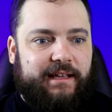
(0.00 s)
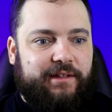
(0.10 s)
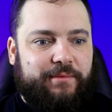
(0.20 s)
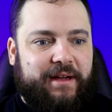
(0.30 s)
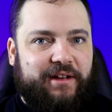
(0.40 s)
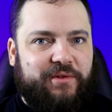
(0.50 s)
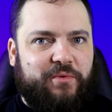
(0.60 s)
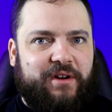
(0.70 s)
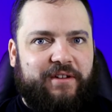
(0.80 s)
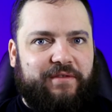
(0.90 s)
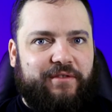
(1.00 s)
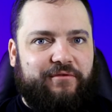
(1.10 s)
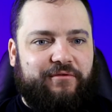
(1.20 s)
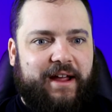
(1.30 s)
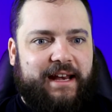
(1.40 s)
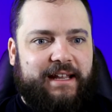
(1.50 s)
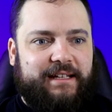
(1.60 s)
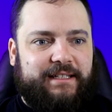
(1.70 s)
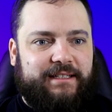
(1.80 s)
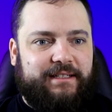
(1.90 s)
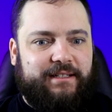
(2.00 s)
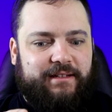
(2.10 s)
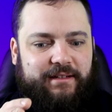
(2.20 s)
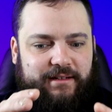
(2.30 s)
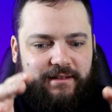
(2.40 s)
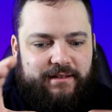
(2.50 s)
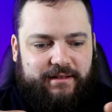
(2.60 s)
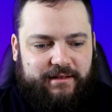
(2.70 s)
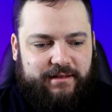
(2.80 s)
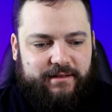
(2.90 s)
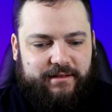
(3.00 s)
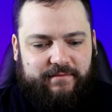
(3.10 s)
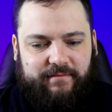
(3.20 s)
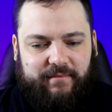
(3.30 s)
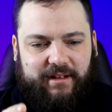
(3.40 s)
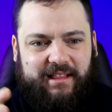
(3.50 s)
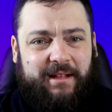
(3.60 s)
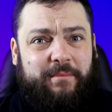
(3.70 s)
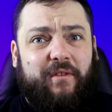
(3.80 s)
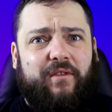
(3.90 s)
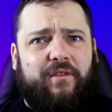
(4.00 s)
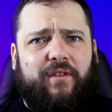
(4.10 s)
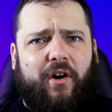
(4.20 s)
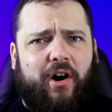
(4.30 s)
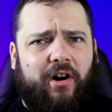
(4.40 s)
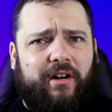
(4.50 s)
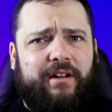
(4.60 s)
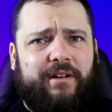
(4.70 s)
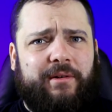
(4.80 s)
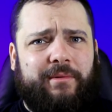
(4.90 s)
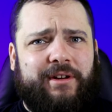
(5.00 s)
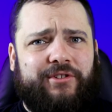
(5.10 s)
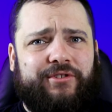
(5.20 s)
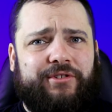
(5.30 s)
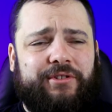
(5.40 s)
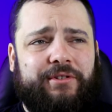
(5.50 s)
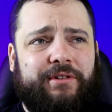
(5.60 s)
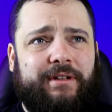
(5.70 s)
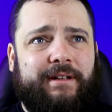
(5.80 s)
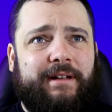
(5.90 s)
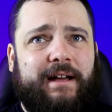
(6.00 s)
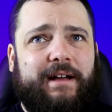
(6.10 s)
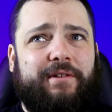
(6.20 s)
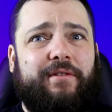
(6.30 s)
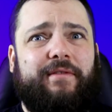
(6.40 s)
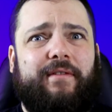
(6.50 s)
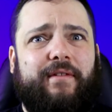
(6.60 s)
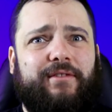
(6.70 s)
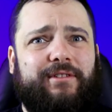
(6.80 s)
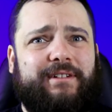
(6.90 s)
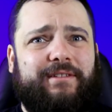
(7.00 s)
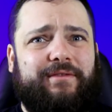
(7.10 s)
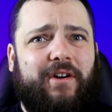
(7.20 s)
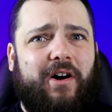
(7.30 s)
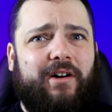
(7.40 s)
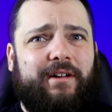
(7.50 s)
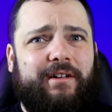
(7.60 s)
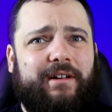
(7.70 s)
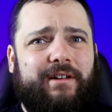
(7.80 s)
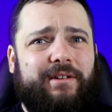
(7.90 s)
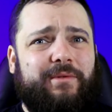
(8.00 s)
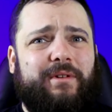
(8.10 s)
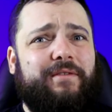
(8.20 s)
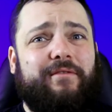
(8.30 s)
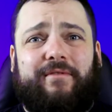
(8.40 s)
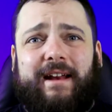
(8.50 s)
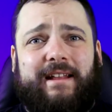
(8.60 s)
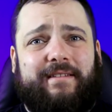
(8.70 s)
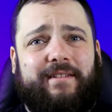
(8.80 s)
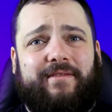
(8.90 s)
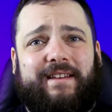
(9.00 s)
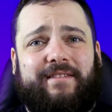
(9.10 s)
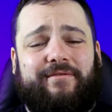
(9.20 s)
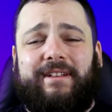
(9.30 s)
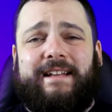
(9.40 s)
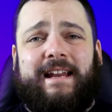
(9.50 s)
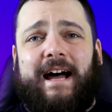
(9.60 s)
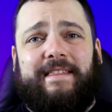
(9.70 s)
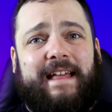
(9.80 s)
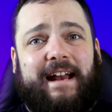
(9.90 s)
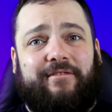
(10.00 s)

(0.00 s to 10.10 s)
You make a 20-foot radius clump of fog, which I don't know if you've ever looked at fog. 20-foot radius of it's really not that